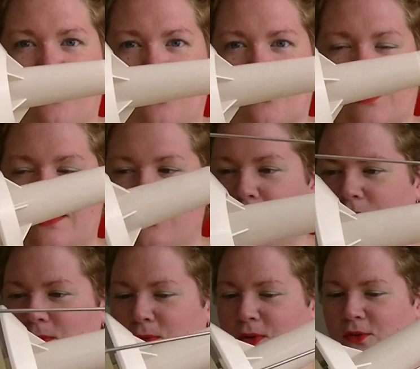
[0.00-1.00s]
already sold
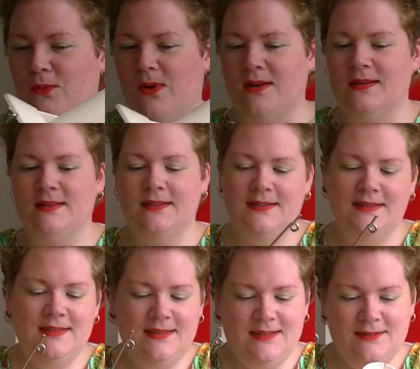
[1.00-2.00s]
the first one,
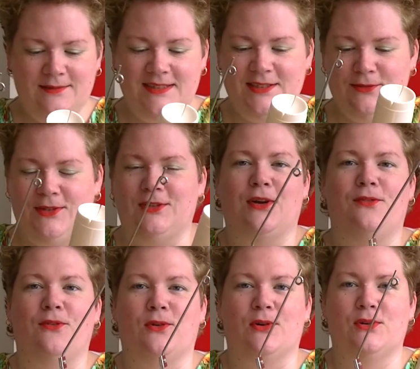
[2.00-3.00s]
which was
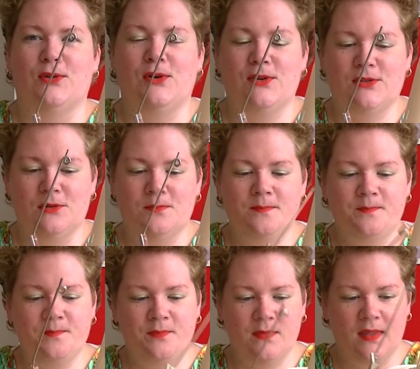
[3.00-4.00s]
of course awesome.
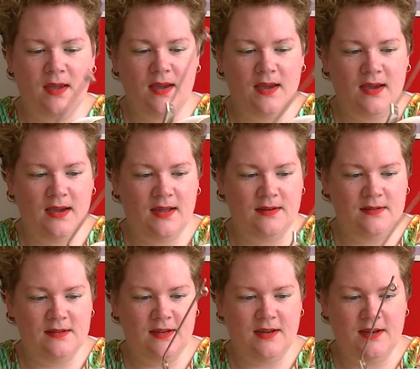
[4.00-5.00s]
And
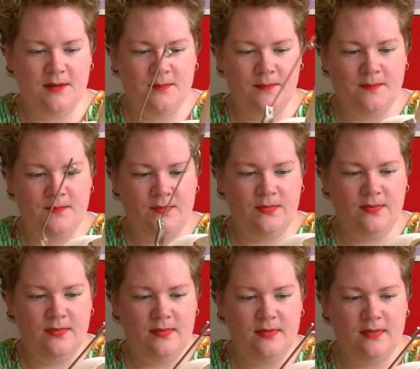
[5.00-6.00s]

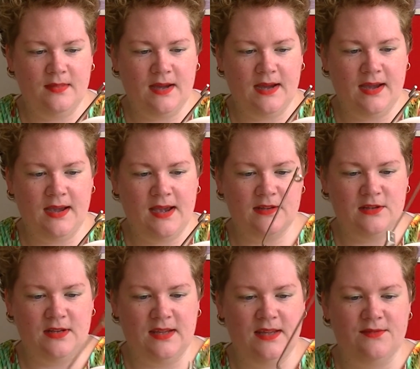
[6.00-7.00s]
I
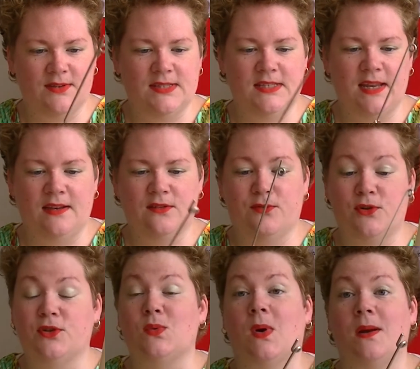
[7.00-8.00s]
actually even sent the
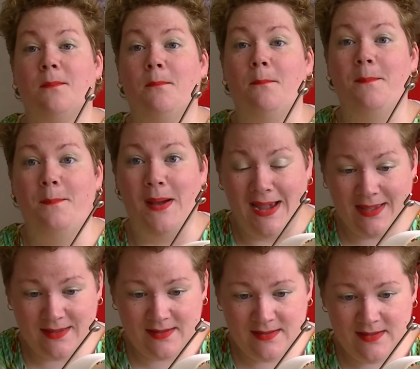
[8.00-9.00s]
first one back
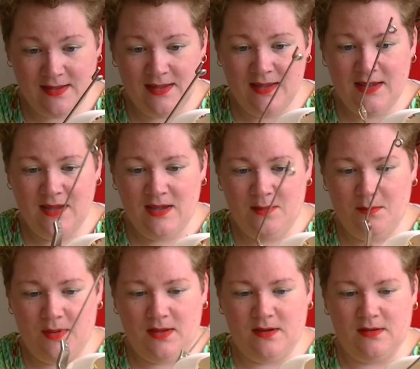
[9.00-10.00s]

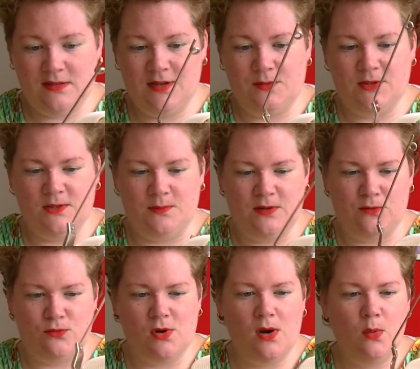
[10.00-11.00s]
because there was
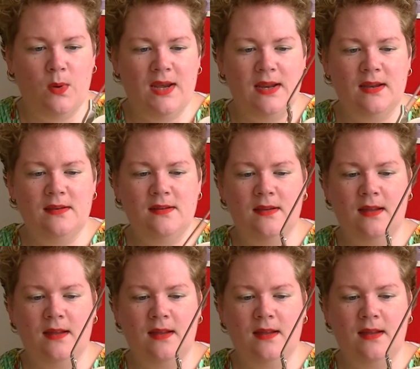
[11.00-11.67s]
something wrong with it.